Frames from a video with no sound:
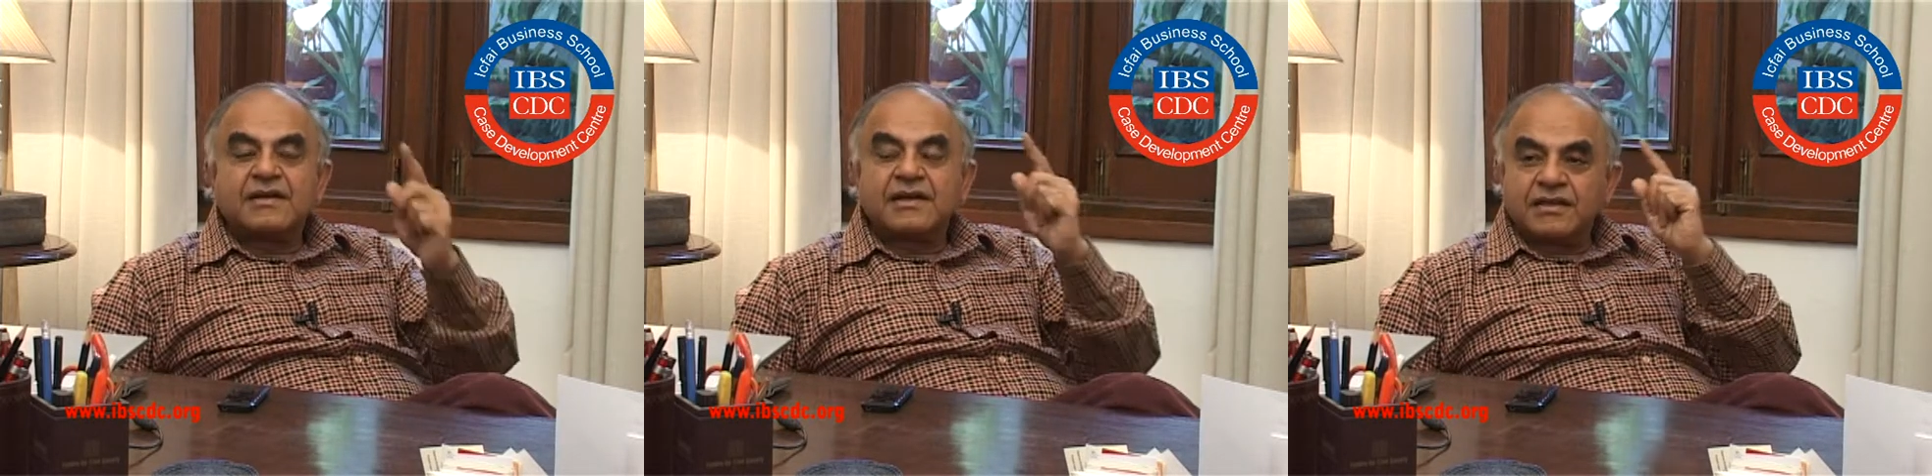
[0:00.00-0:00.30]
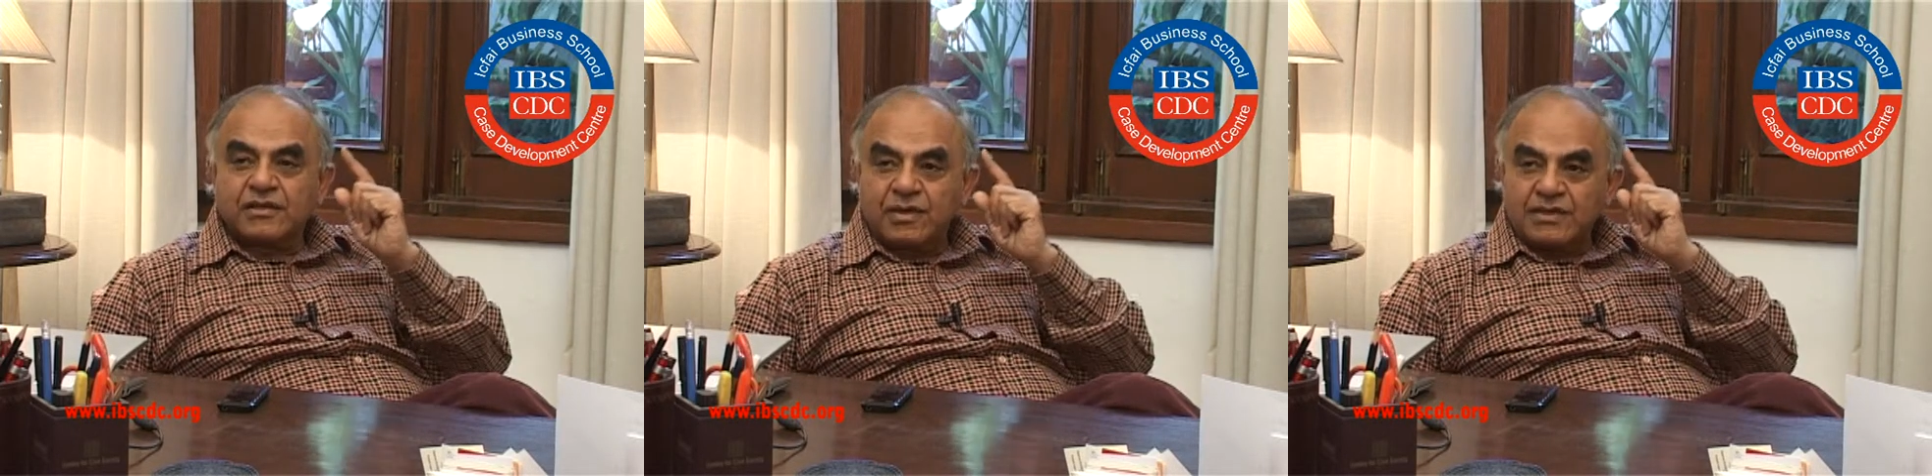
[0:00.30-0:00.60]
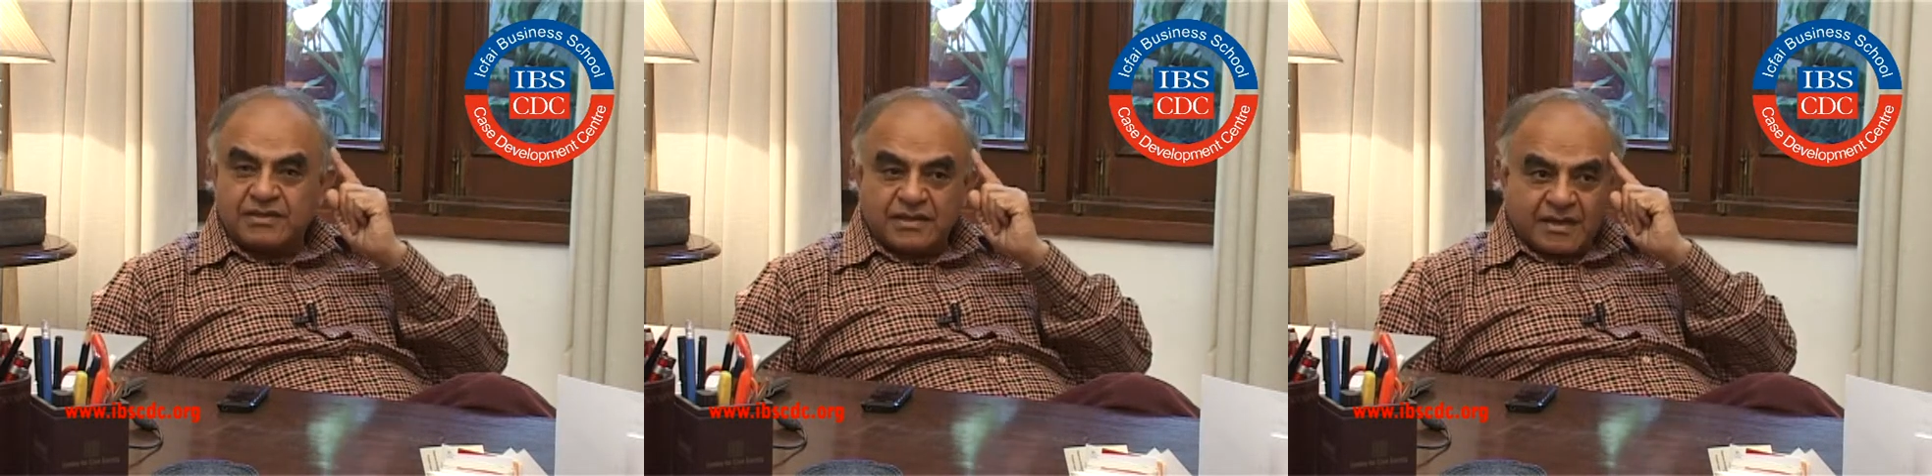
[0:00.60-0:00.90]
In other
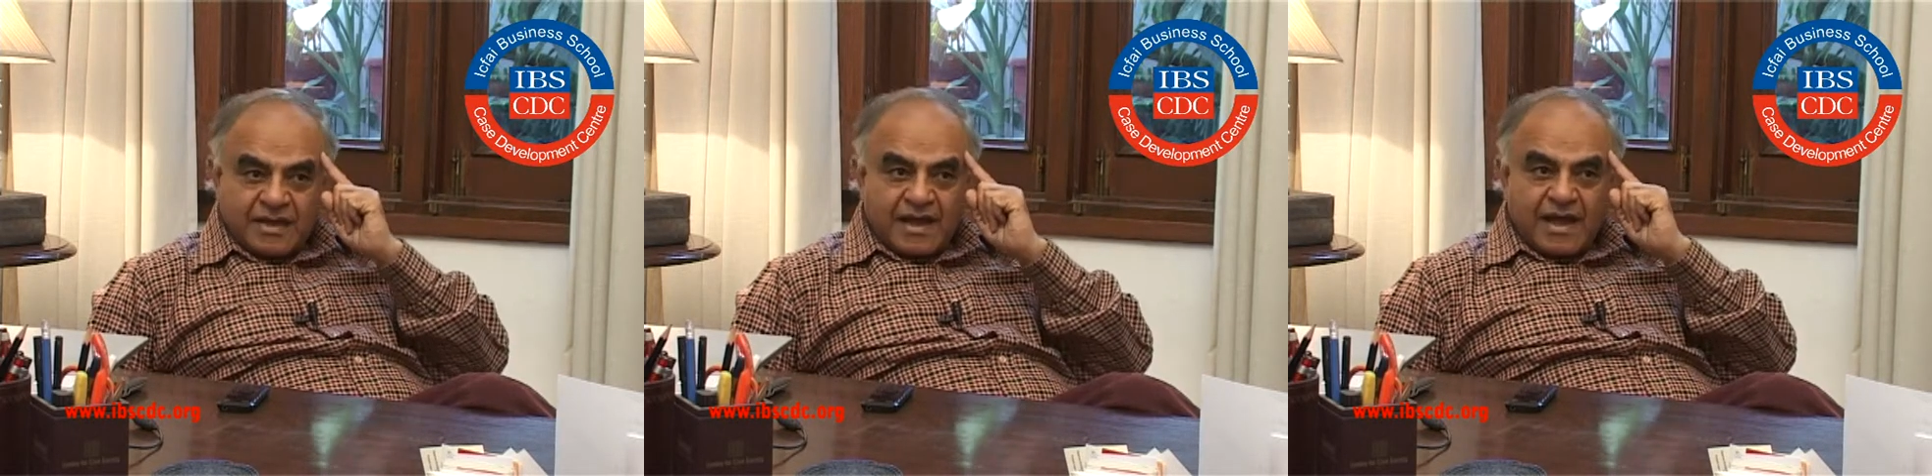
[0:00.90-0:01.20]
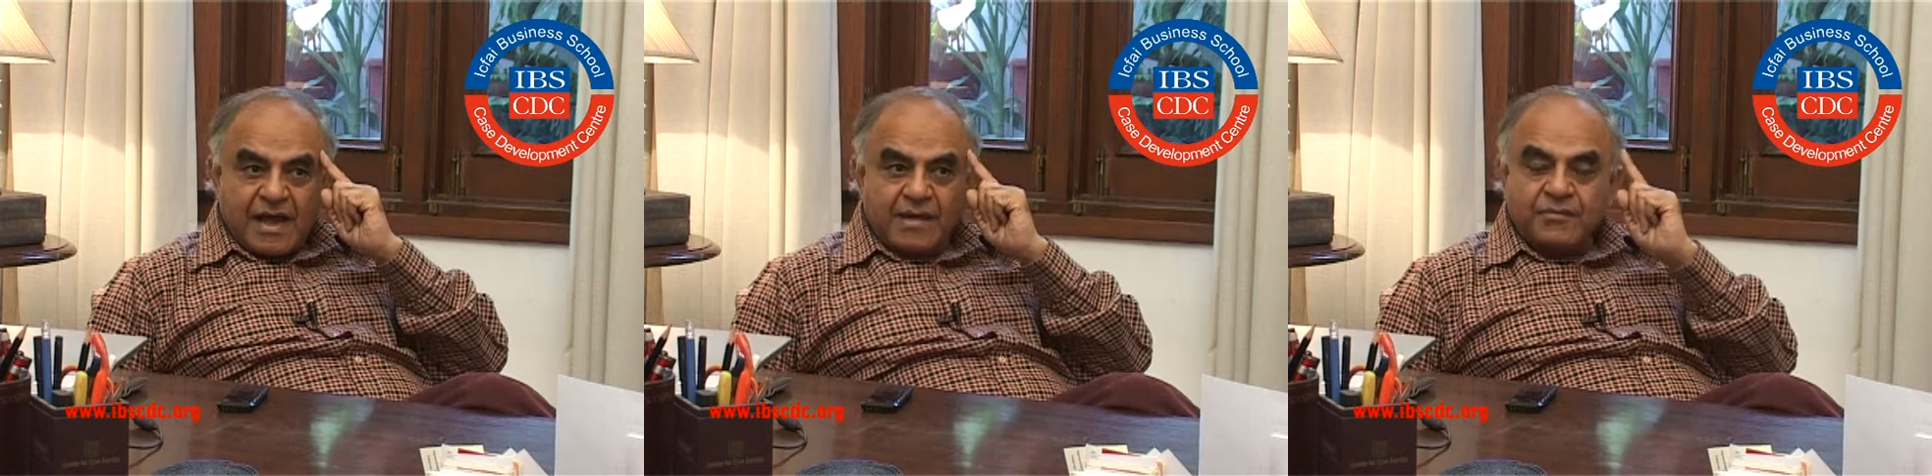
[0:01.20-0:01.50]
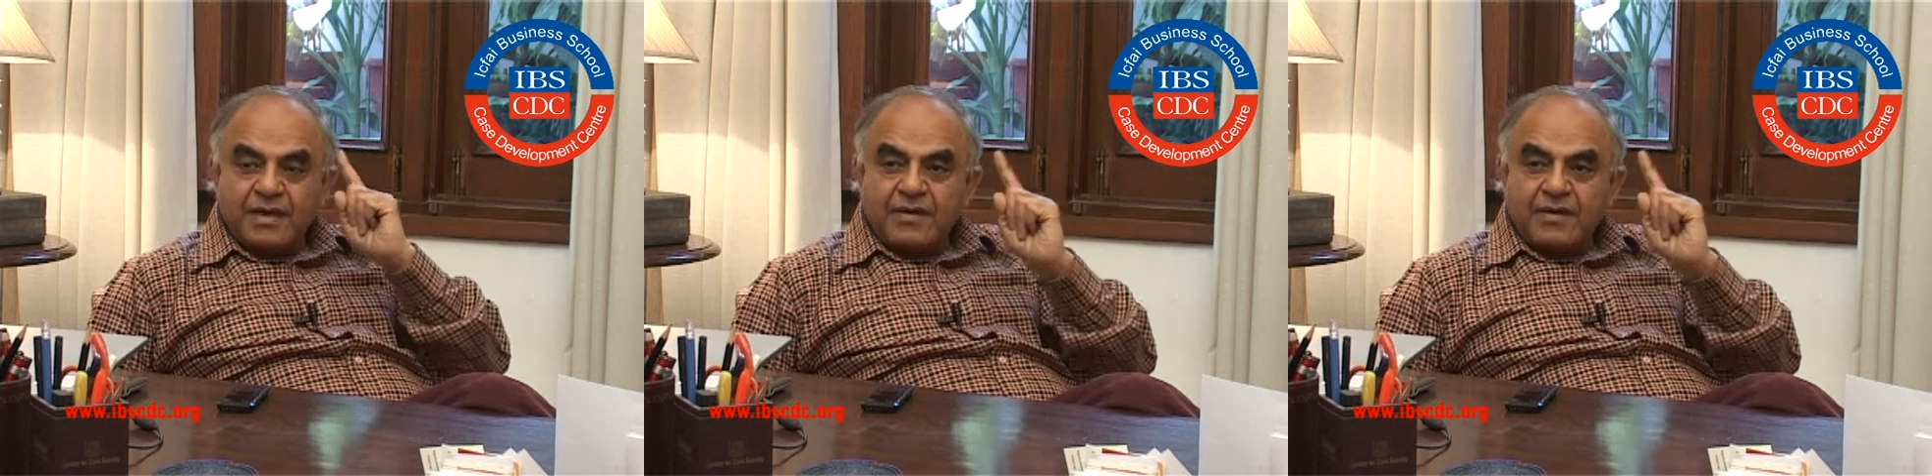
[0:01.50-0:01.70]
words, I'm,